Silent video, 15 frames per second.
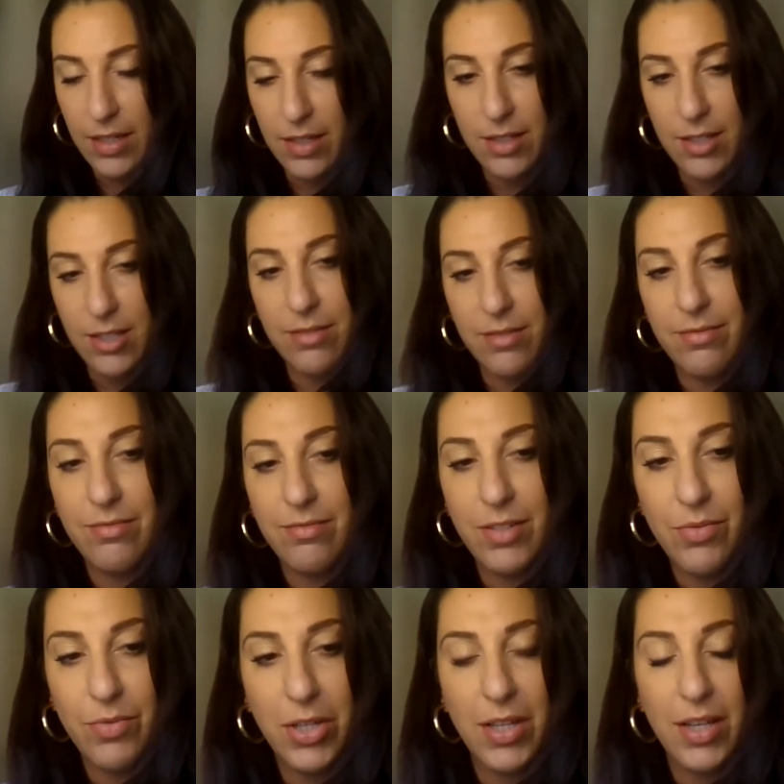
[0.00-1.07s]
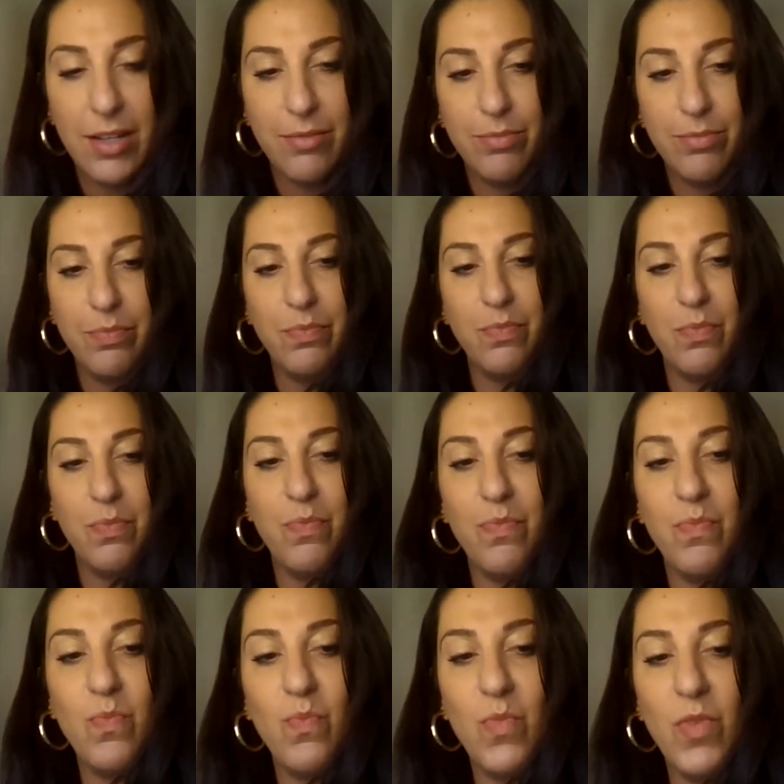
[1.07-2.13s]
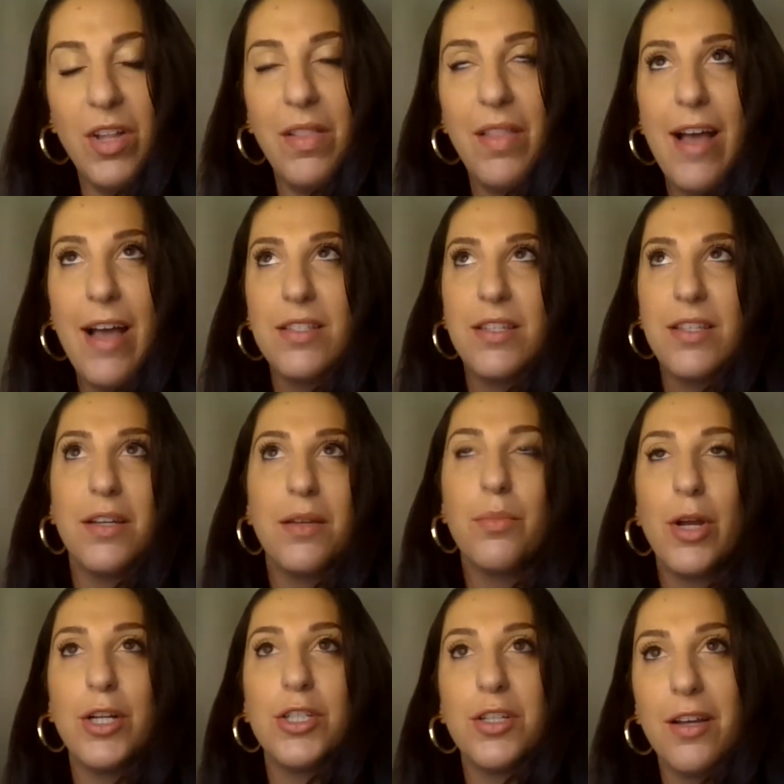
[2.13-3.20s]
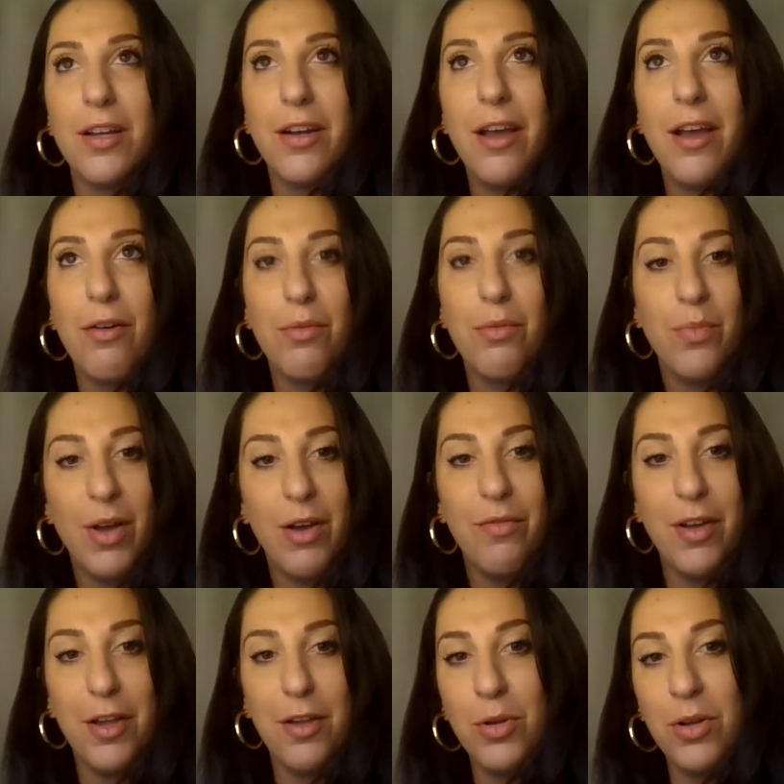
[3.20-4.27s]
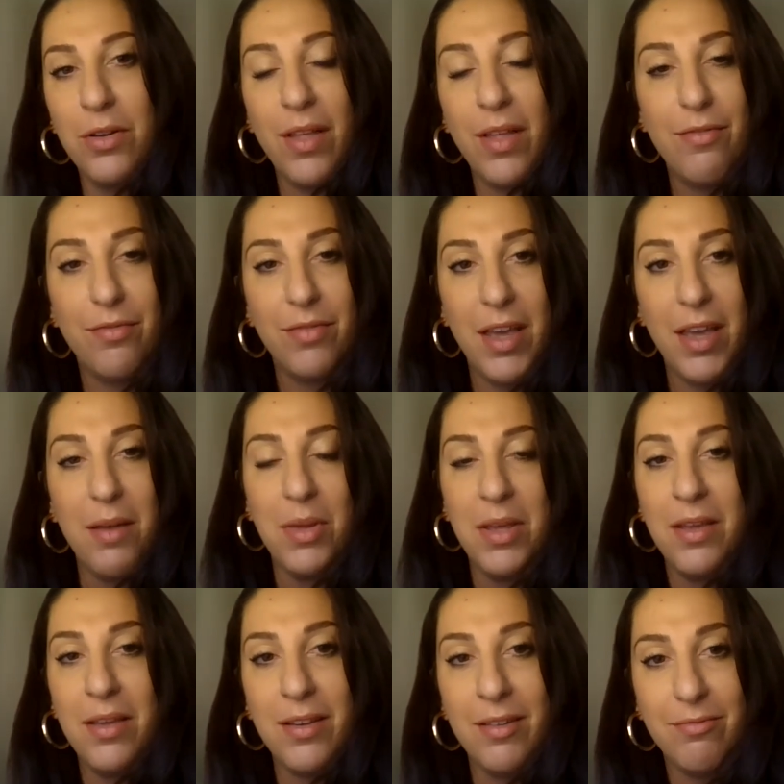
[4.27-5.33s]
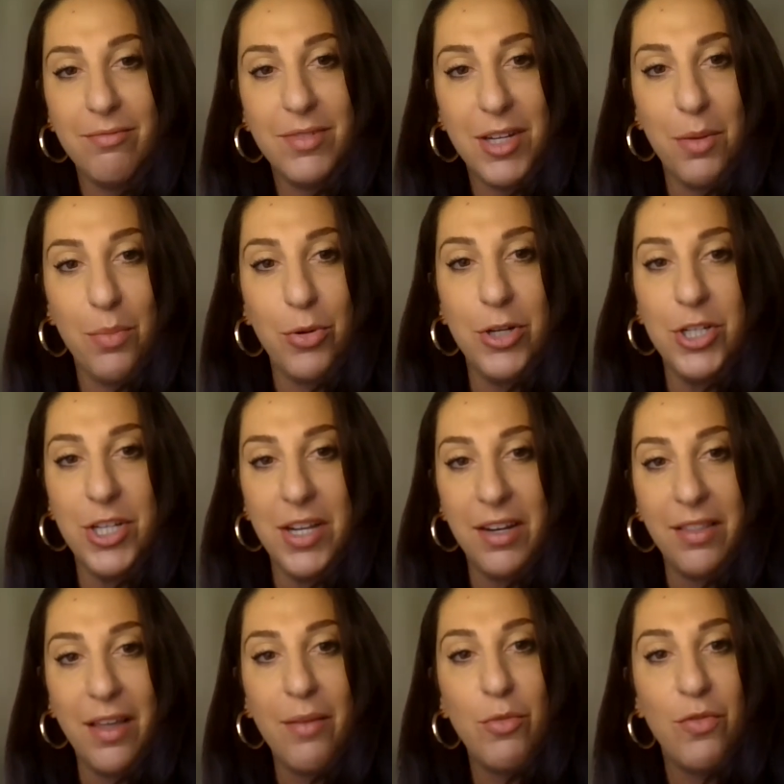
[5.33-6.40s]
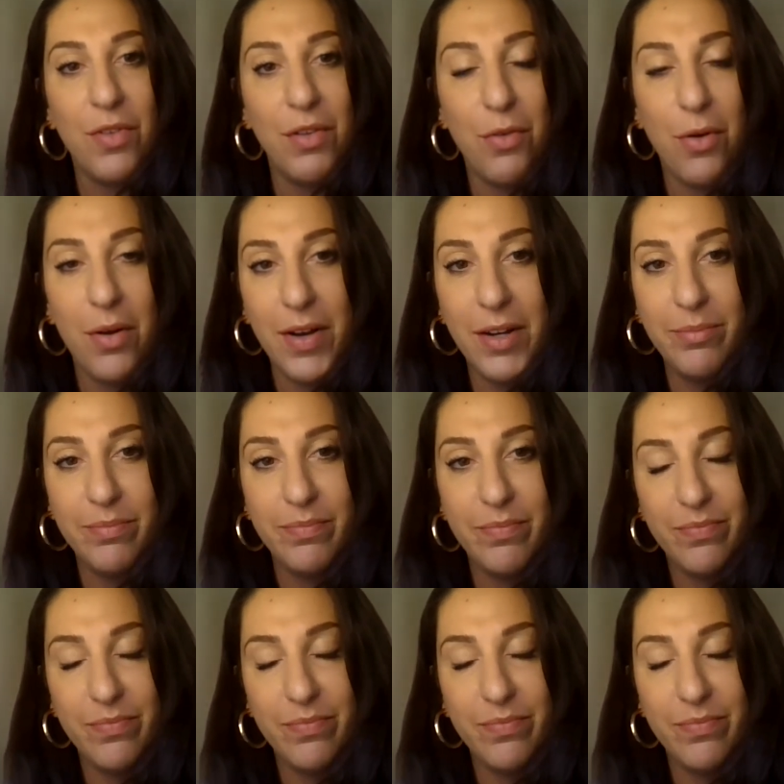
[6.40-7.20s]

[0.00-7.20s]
It's really a lasting impression on how valuable your life can be, and appreciating that moving forward.